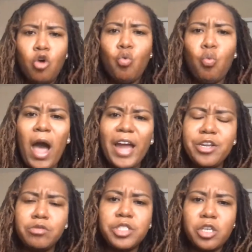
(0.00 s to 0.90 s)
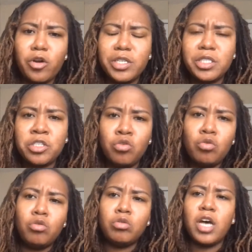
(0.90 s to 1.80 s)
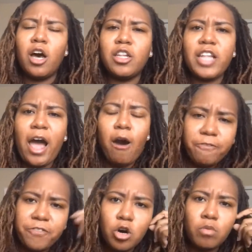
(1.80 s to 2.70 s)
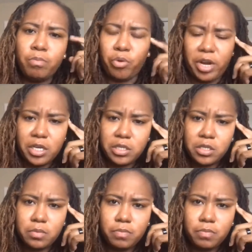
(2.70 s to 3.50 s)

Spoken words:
why do certain schools allow phone breaks